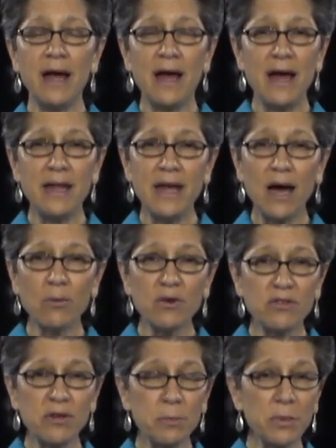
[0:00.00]
And that was
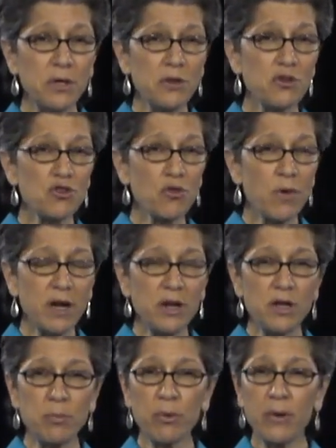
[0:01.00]
simply the
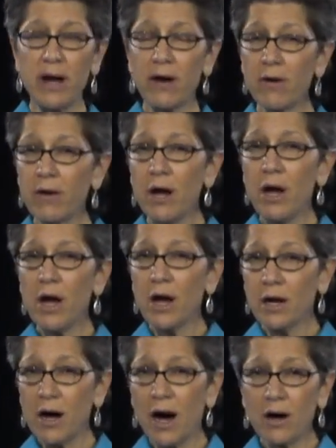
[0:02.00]
Serenity Prayer.
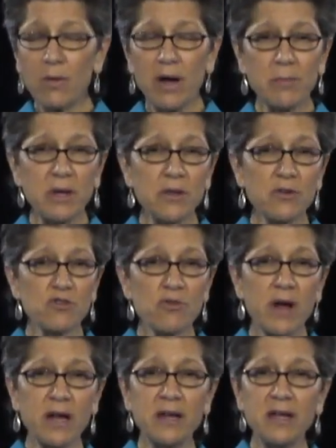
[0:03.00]
God grant me the
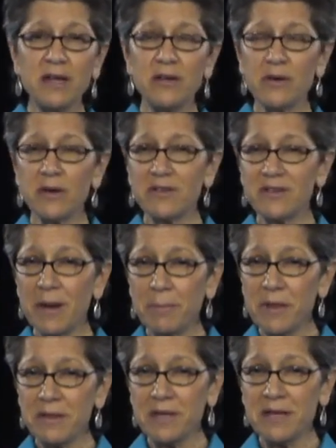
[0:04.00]
serenity to accept
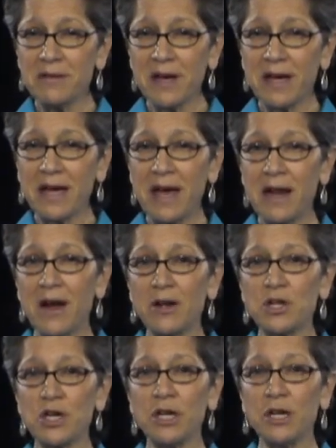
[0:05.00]
the things I cannot
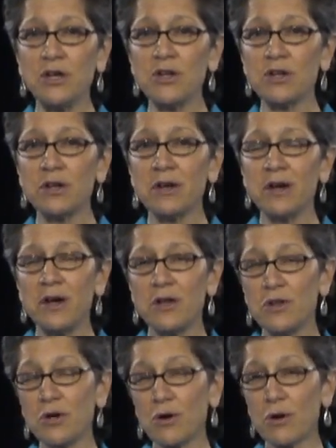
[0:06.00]
change,
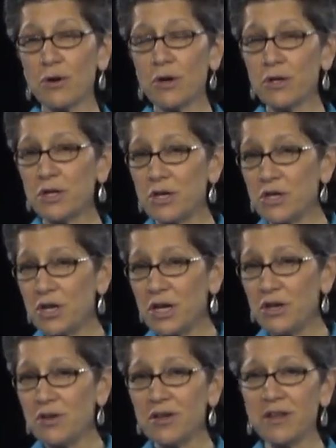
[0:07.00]
the courage to
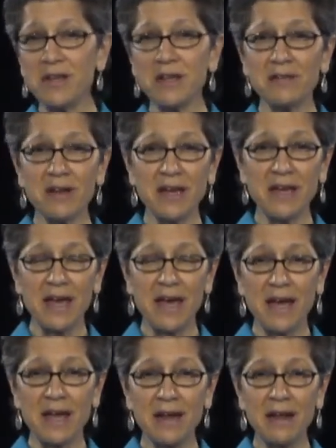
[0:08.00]
change the things I
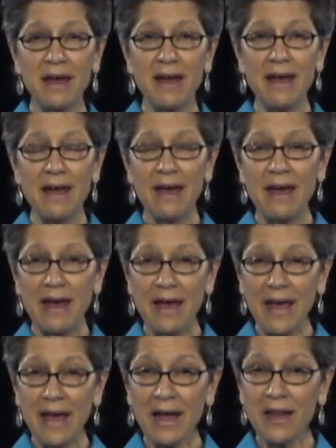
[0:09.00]
can,
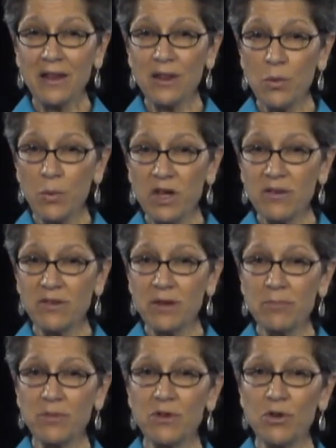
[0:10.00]
and the
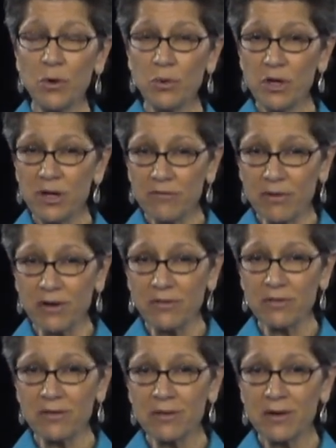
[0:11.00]
wisdom to know the difference.